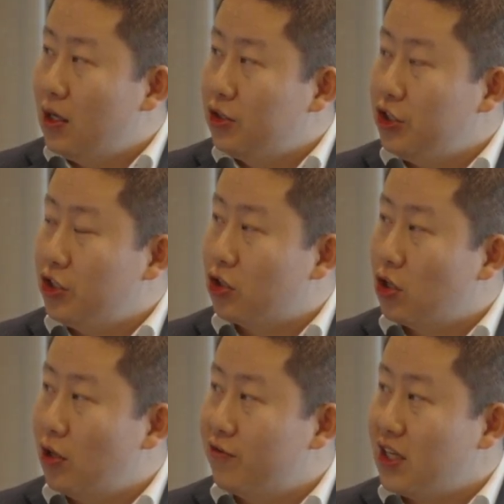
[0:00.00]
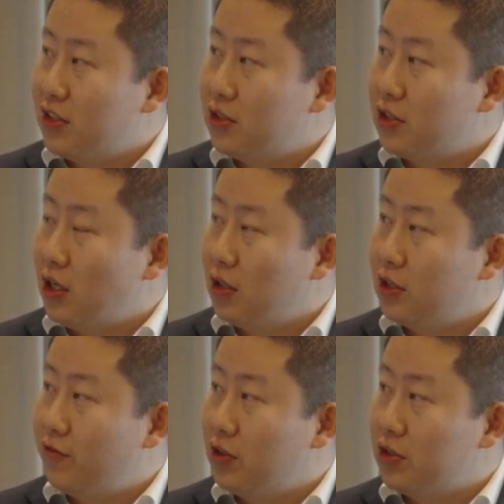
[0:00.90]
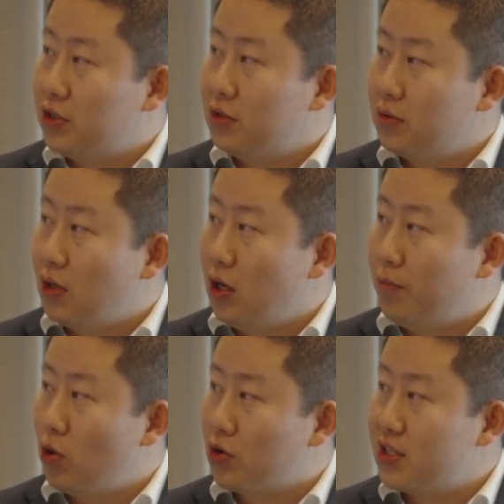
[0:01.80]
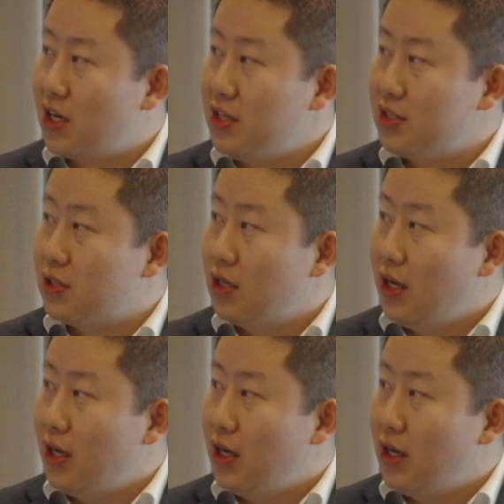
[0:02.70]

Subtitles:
TJ curves at different block size,